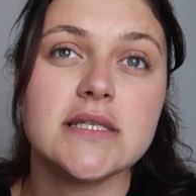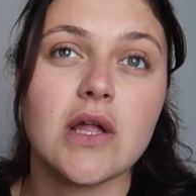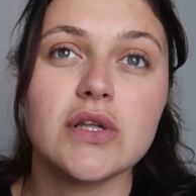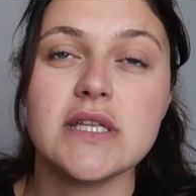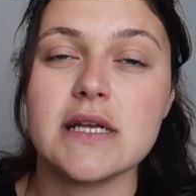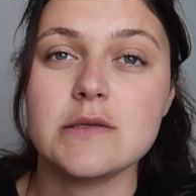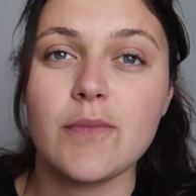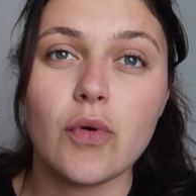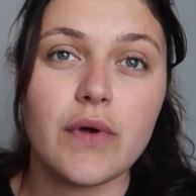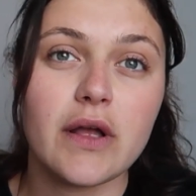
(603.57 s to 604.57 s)
started
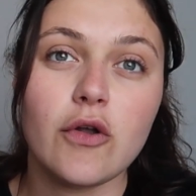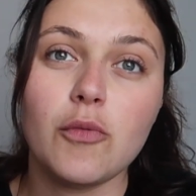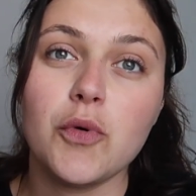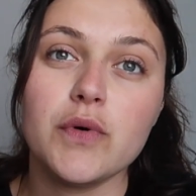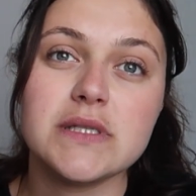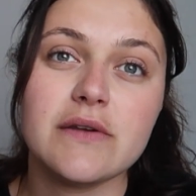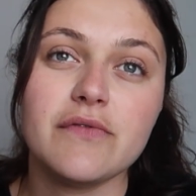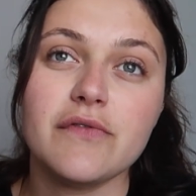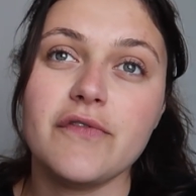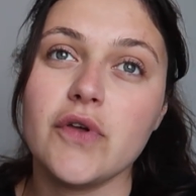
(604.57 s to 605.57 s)
exploring a lot more with
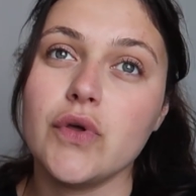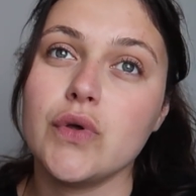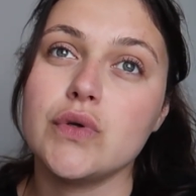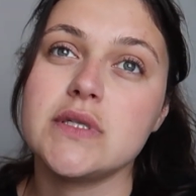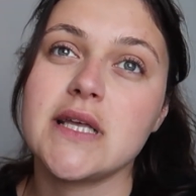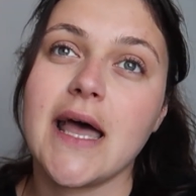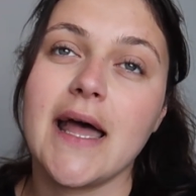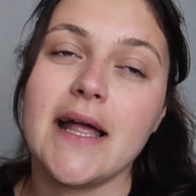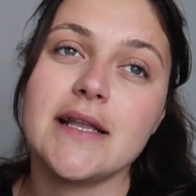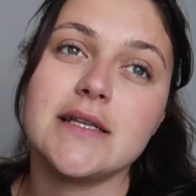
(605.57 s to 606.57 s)
different foods
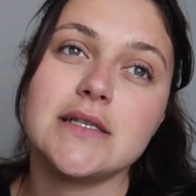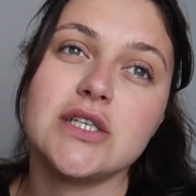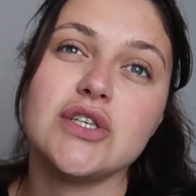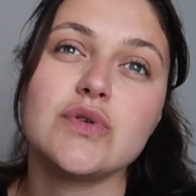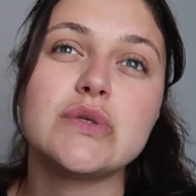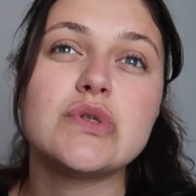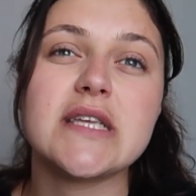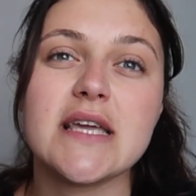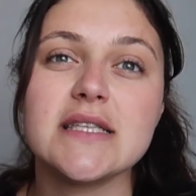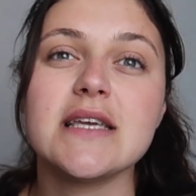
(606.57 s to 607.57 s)
and she just was
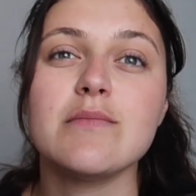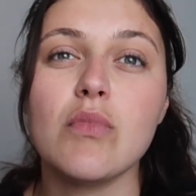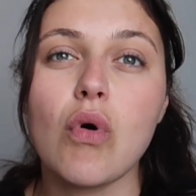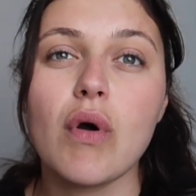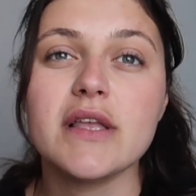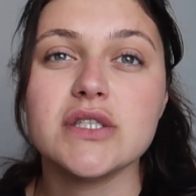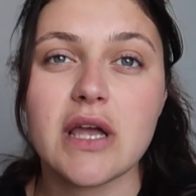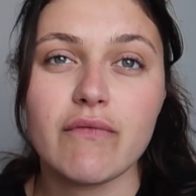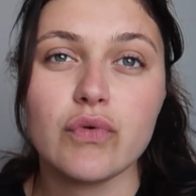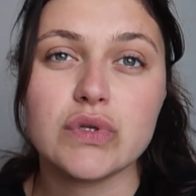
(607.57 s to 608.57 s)
eating more in
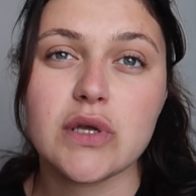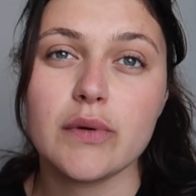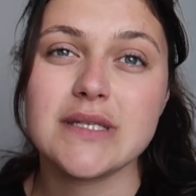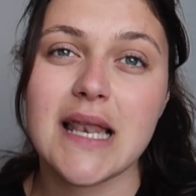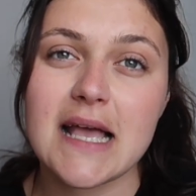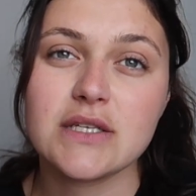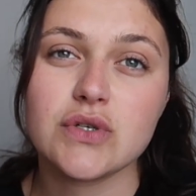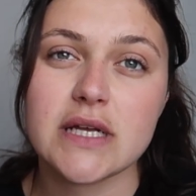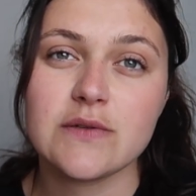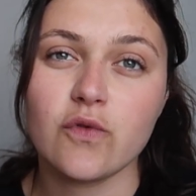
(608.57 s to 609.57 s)
general. So it was less
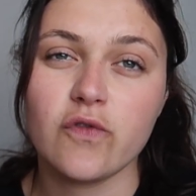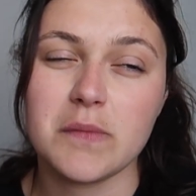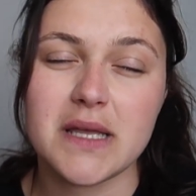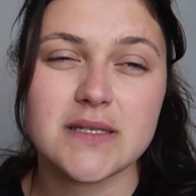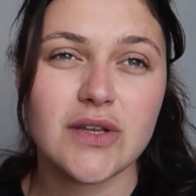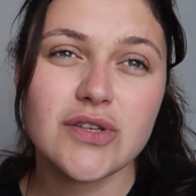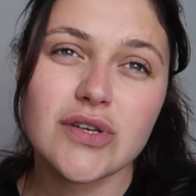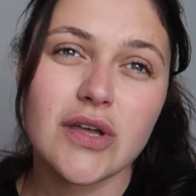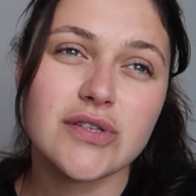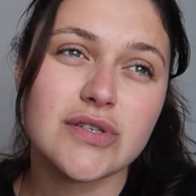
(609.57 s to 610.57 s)
stressful for me because
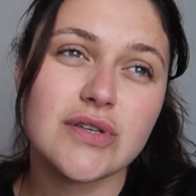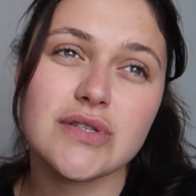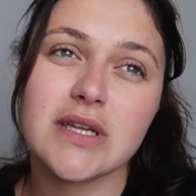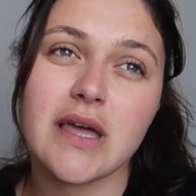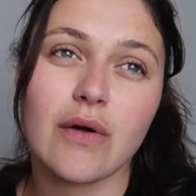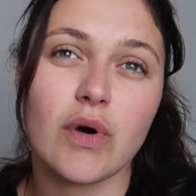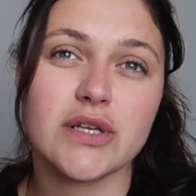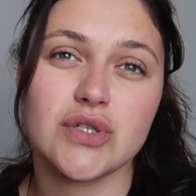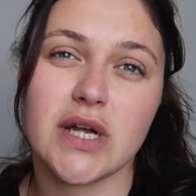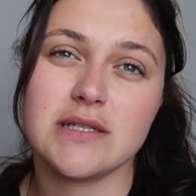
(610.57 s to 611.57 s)
I, I just used to get
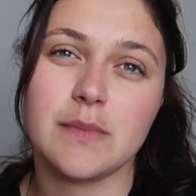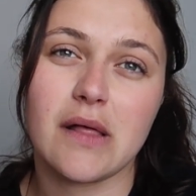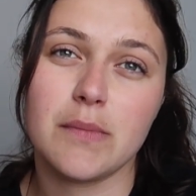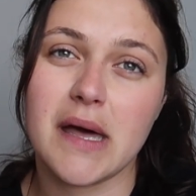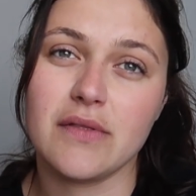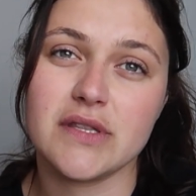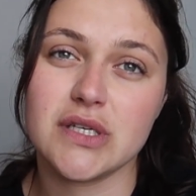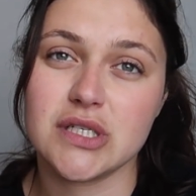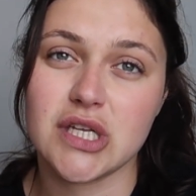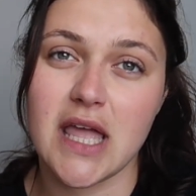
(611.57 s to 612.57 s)
quite stressed about the amount
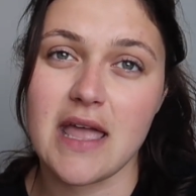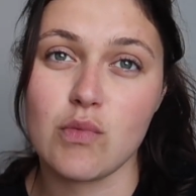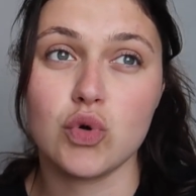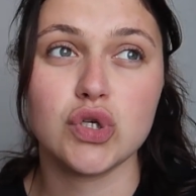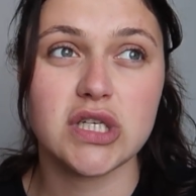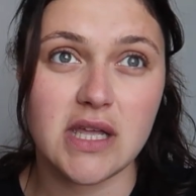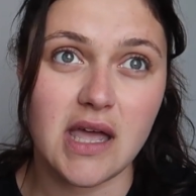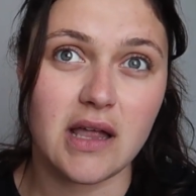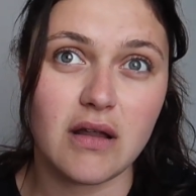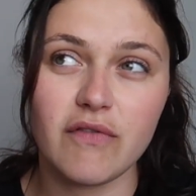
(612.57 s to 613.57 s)
that she ate. Was she
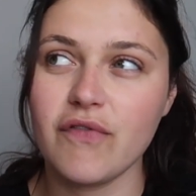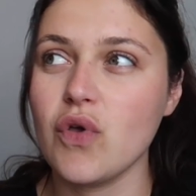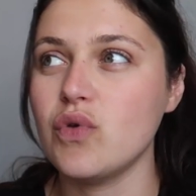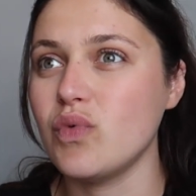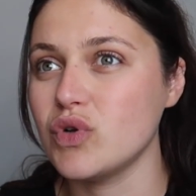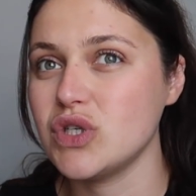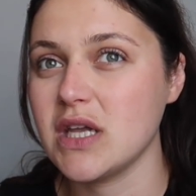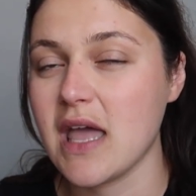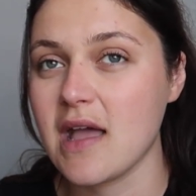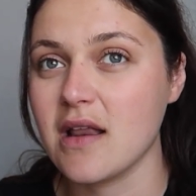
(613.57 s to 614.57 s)
getting enough food? Was she
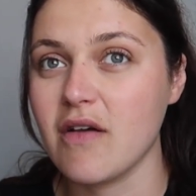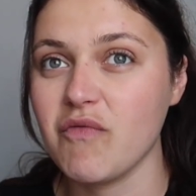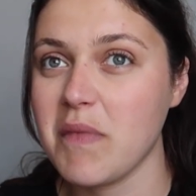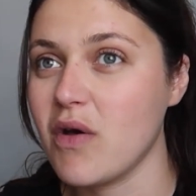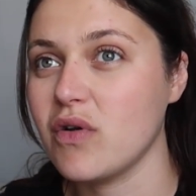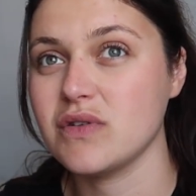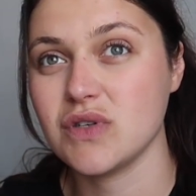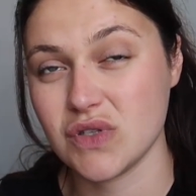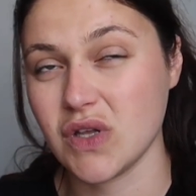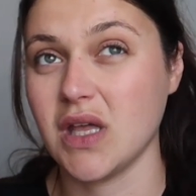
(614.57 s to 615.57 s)
getting enough milk? It's
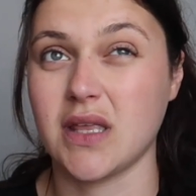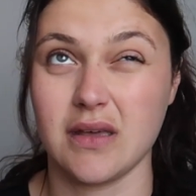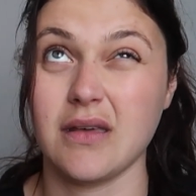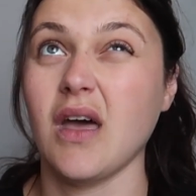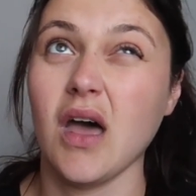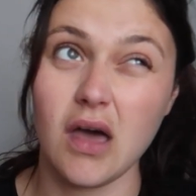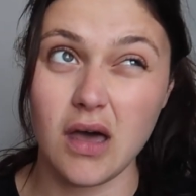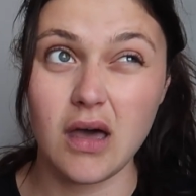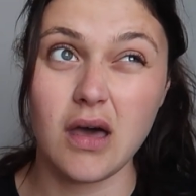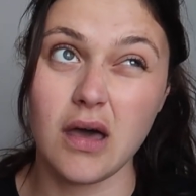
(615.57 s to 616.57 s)
just like,
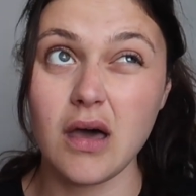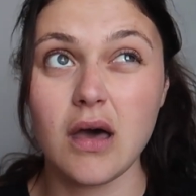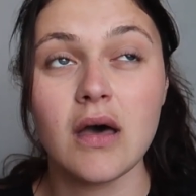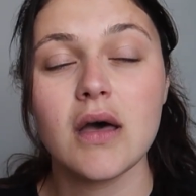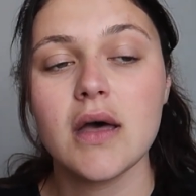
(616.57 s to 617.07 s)
ah.